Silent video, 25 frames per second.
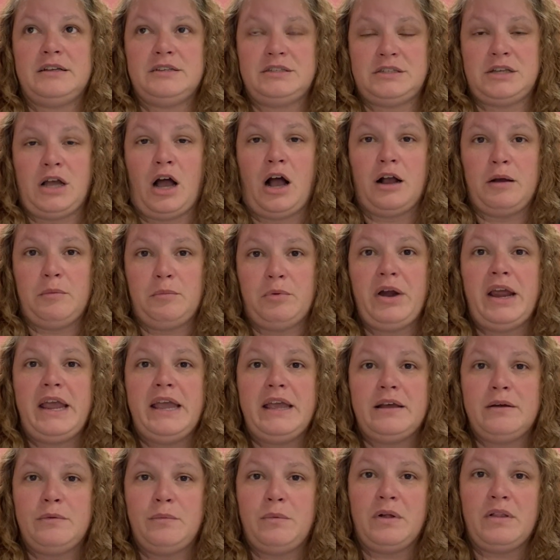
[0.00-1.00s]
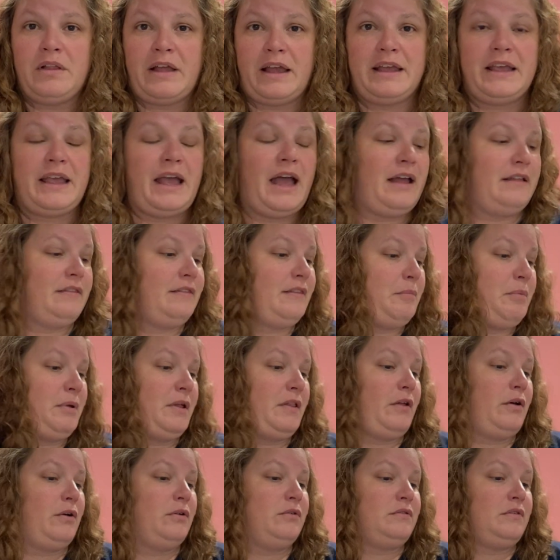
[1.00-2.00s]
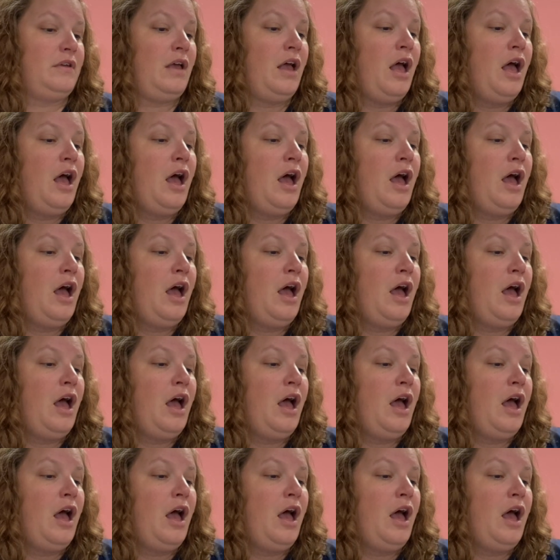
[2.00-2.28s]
song break while I get the pillows.